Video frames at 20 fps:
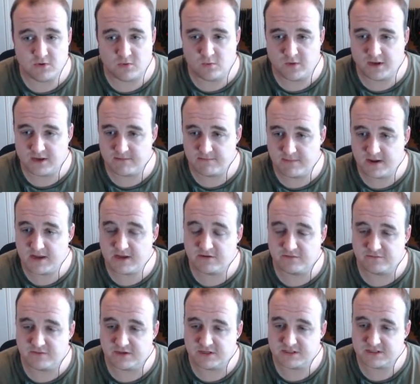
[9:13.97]
we can make
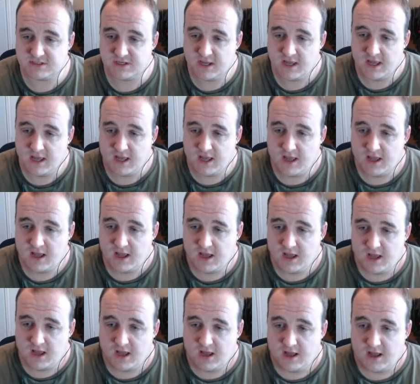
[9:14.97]
of this.
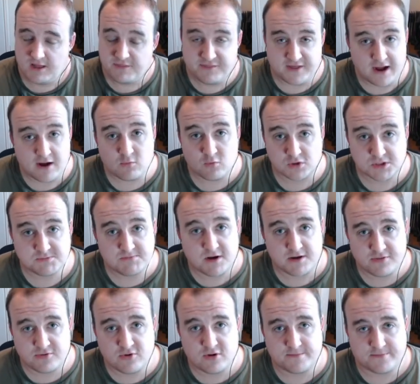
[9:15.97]
That was my
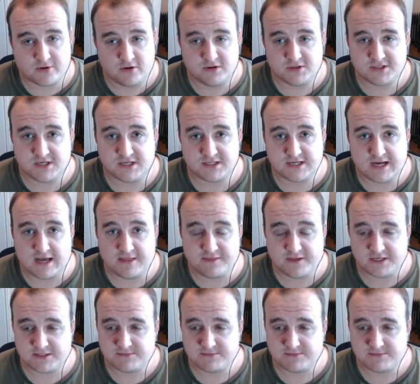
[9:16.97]
thought process at this